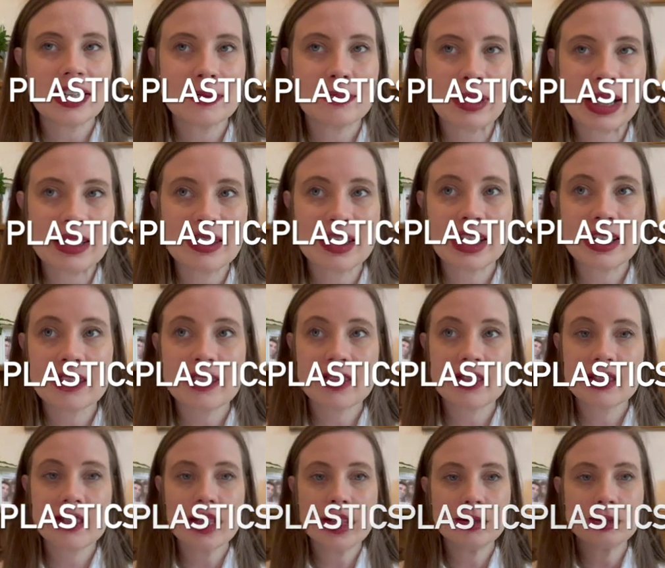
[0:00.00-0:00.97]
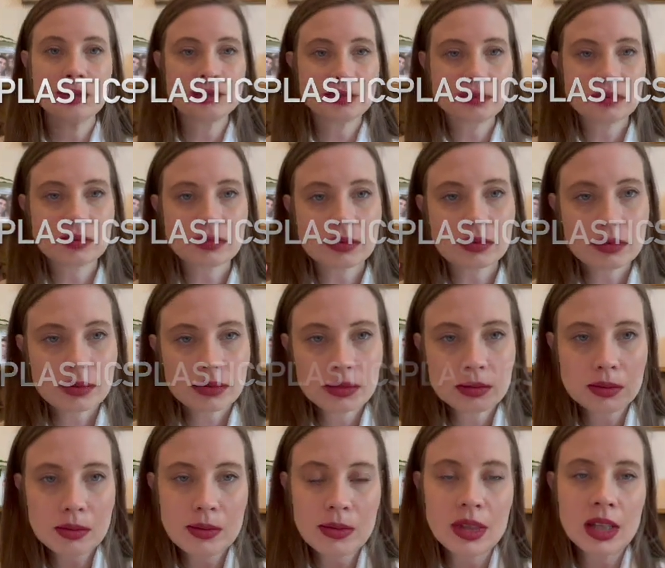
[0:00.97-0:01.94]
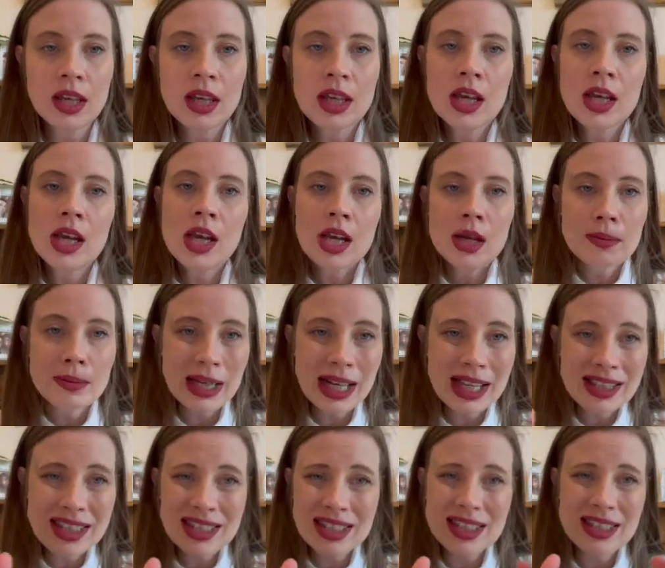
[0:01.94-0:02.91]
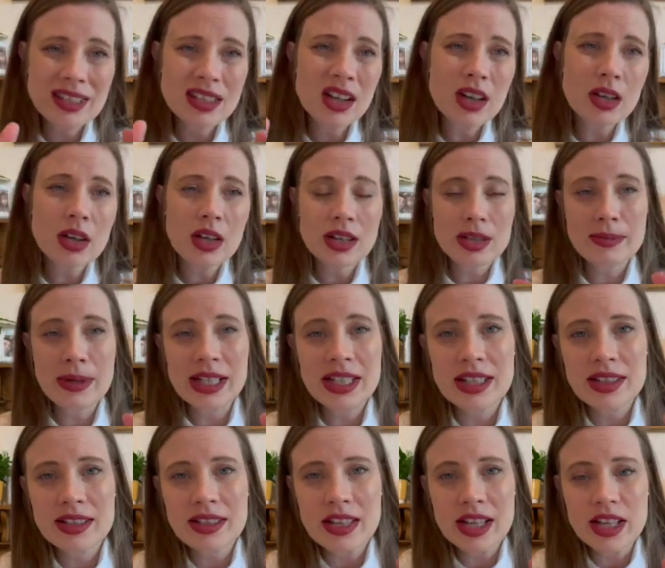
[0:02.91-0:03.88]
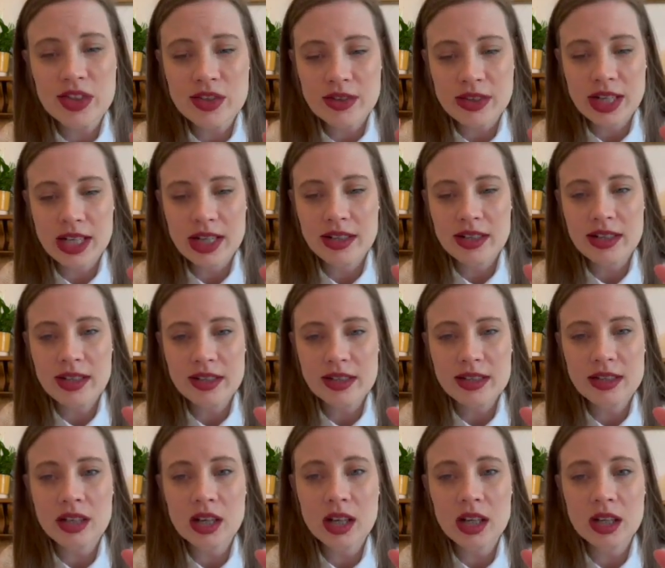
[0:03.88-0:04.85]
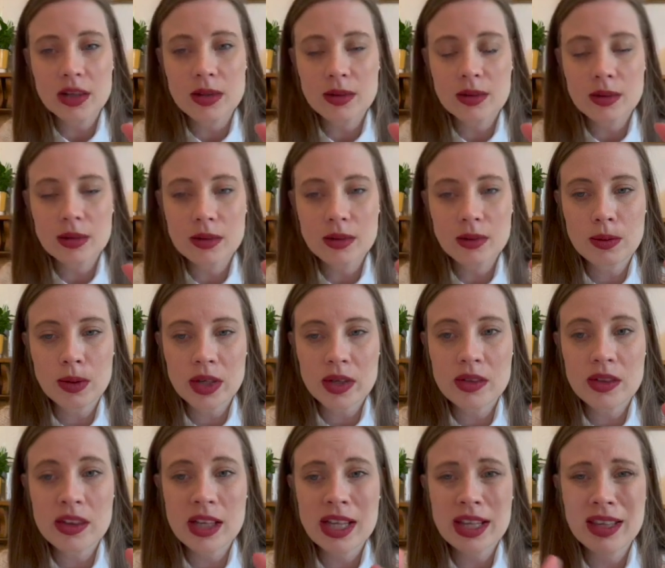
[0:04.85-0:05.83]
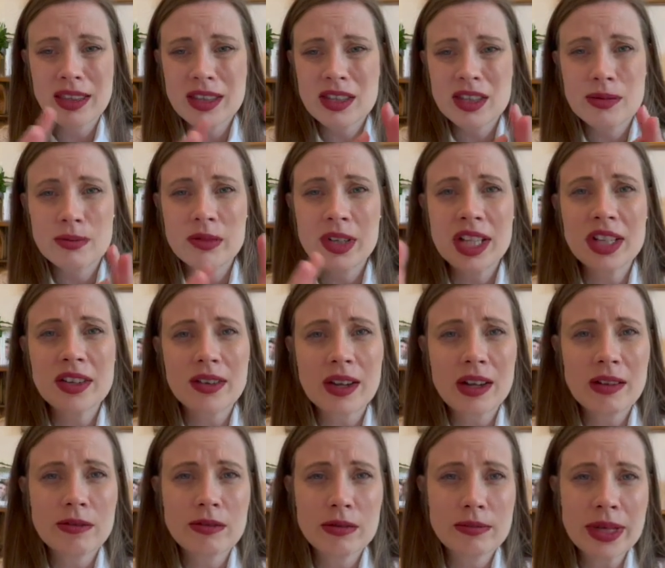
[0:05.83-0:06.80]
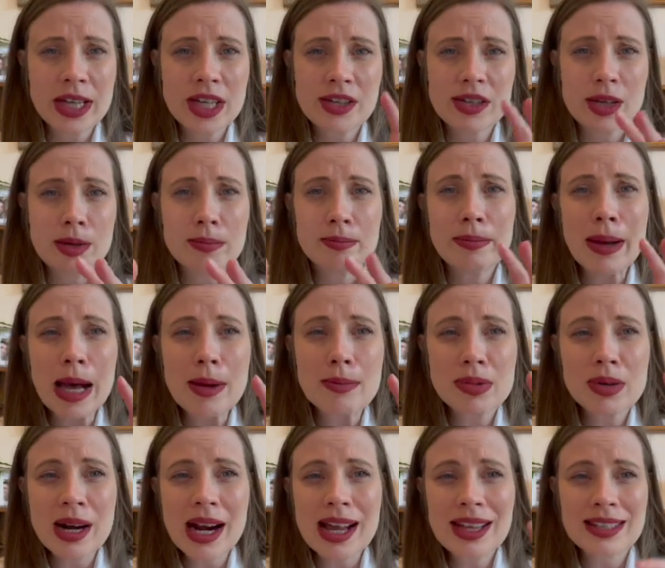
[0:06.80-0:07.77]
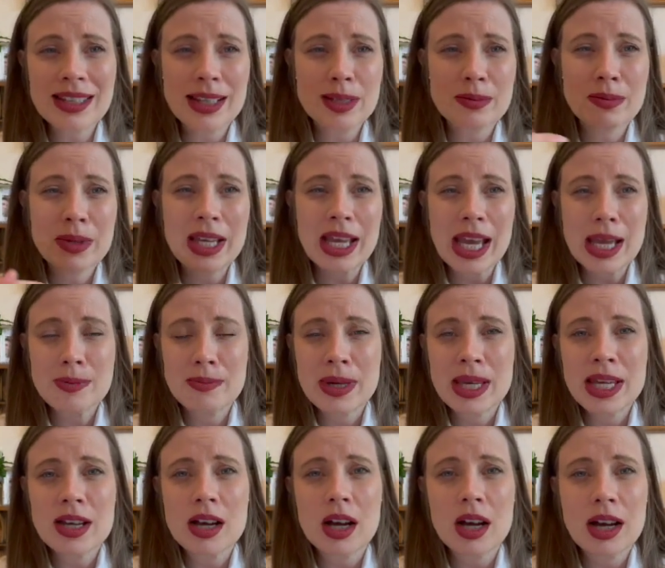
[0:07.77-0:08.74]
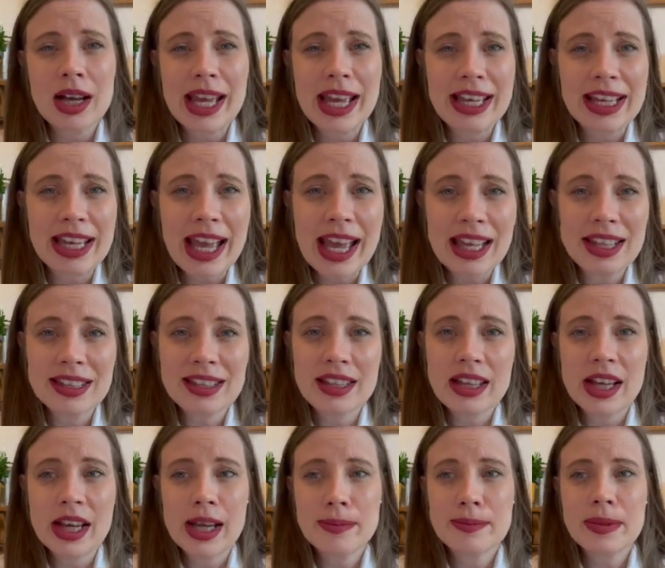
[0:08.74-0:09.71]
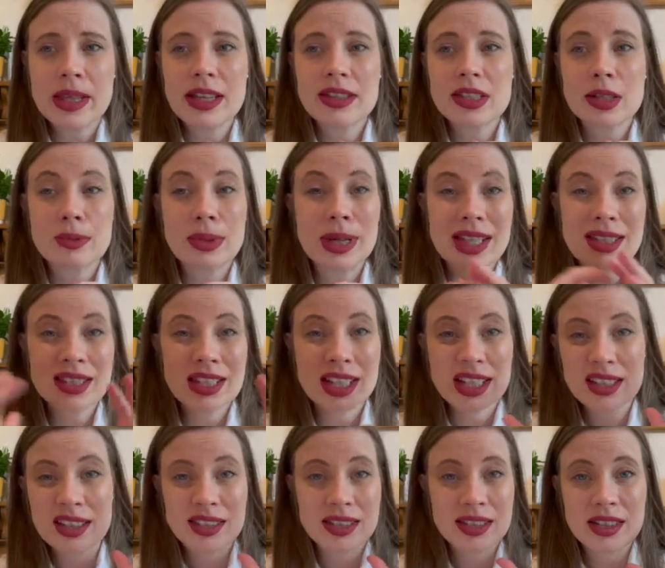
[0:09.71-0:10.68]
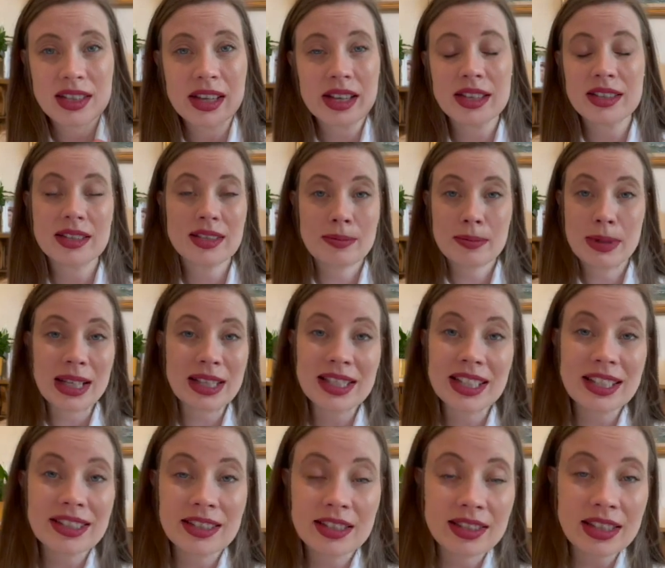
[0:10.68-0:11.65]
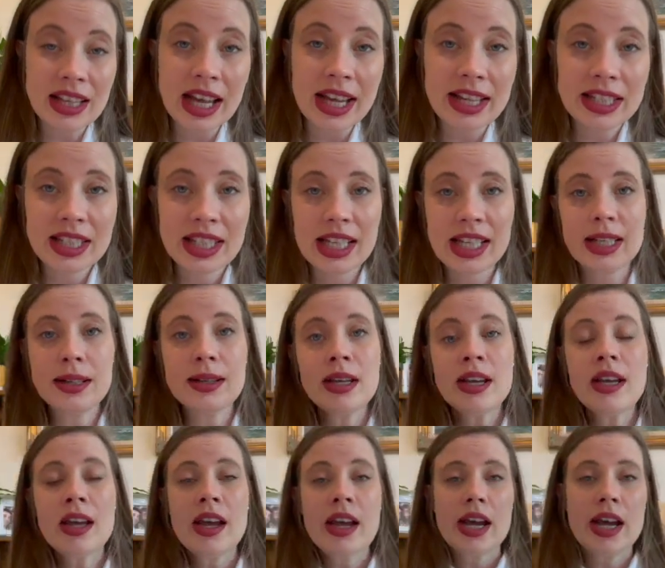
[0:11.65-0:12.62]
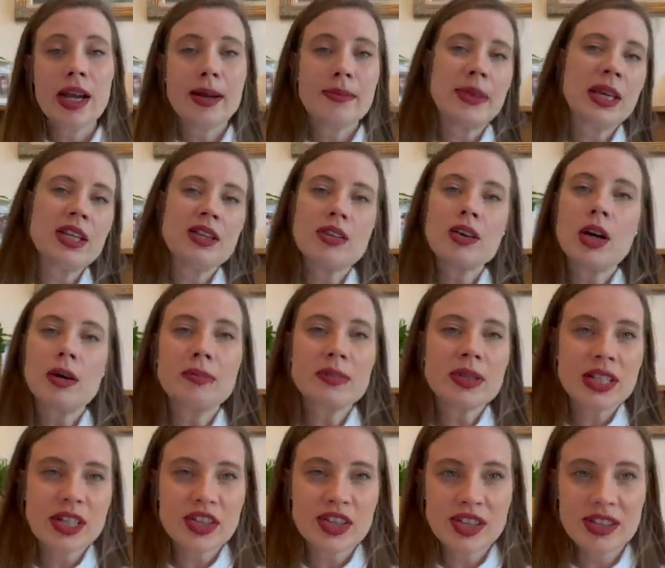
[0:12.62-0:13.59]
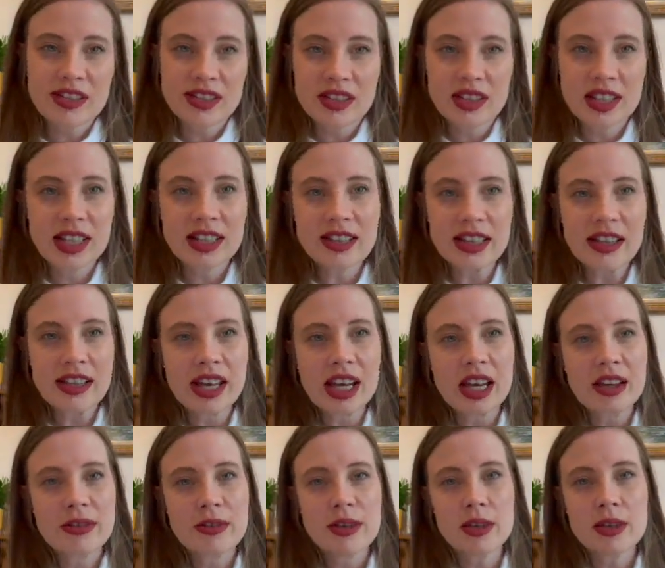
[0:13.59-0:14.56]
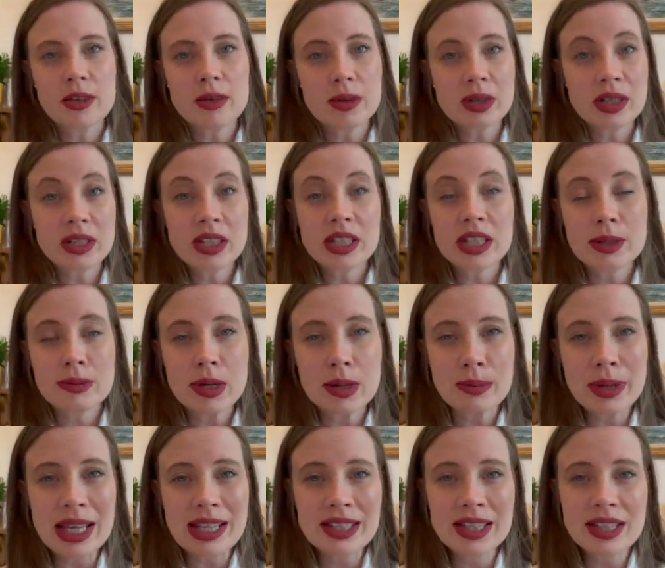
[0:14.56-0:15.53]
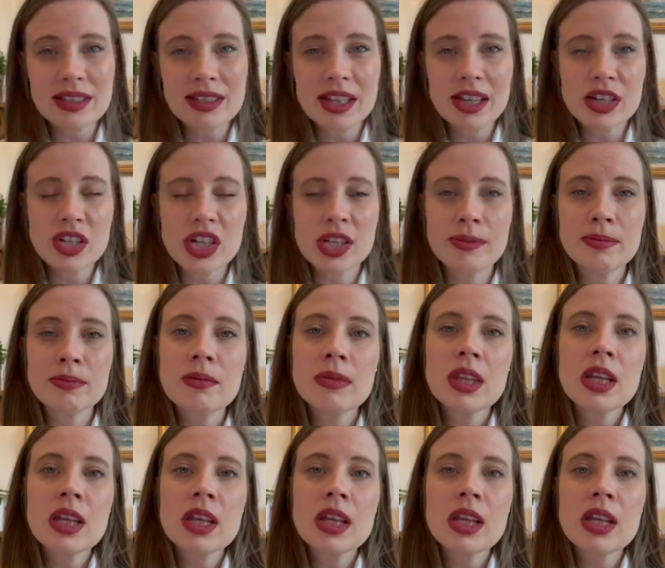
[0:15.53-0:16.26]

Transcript: of plastics. So plastics is not cosmetic surgery. It's not what you think. There's some really great information on BAPRAS. That's B-A-P-R-A-S. Um, that's the Plastics uh, Plastic Society. Um, they do competitions and things like that if you're wanting to be a plastic surgeon.